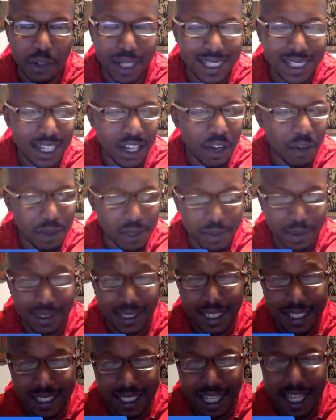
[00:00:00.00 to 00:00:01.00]
that's not always what
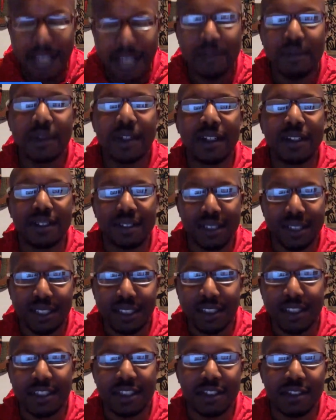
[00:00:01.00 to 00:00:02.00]
they say, but
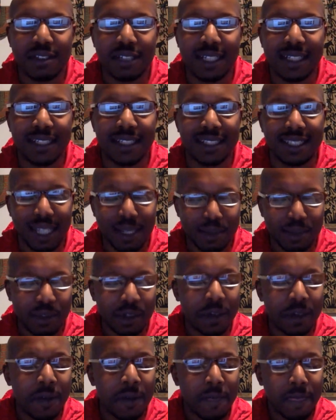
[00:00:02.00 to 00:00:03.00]
just using that as an
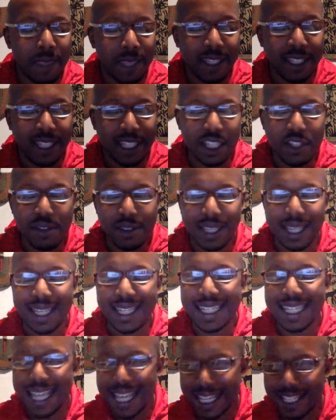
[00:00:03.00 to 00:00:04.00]
example. And then you say
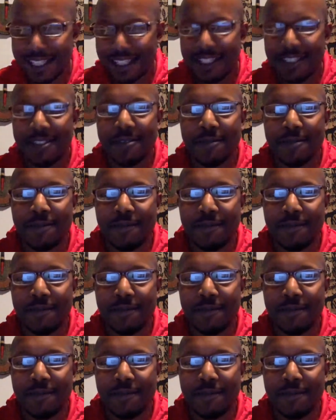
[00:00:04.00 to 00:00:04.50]
yes.